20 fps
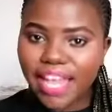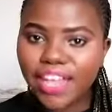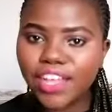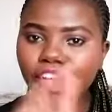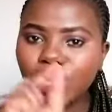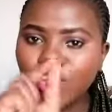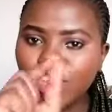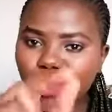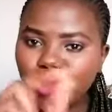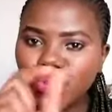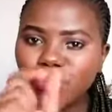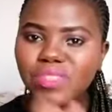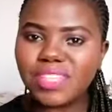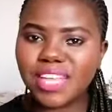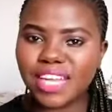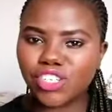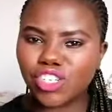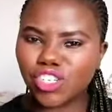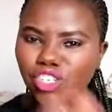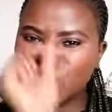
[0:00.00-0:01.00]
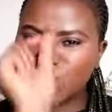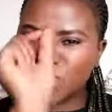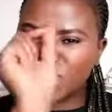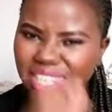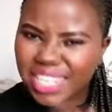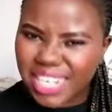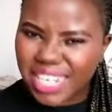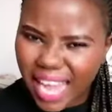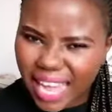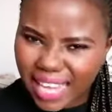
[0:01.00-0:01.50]
He knew that you were
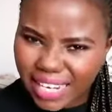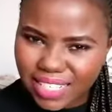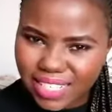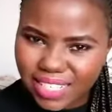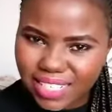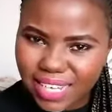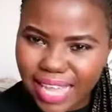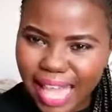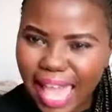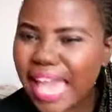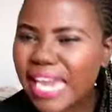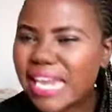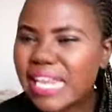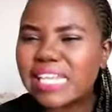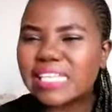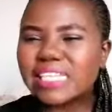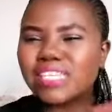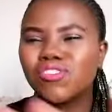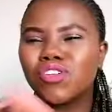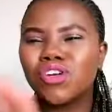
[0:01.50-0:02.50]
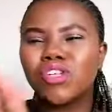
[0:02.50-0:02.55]
drugged and he did